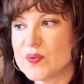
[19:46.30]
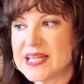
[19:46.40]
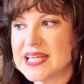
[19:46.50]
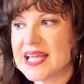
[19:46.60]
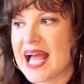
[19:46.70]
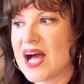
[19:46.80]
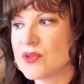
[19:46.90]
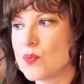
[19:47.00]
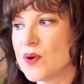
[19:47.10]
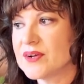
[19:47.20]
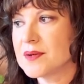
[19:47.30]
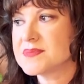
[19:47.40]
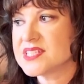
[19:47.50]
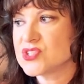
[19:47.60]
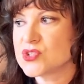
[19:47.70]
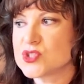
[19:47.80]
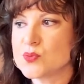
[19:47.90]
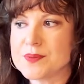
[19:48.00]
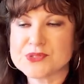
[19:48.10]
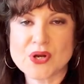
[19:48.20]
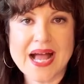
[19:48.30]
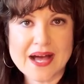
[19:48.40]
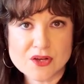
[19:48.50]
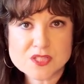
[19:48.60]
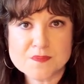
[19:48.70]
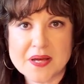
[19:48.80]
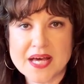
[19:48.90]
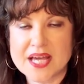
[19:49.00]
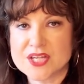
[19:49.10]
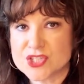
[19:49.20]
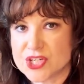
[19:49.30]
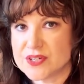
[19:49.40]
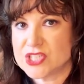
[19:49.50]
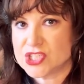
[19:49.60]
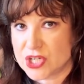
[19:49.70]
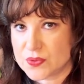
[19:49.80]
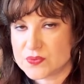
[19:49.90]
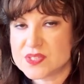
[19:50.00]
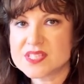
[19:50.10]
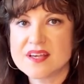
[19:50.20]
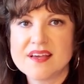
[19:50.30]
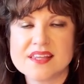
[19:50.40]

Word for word: reading How the One-Armed Sister Sweeps Her House by Cherie Jones.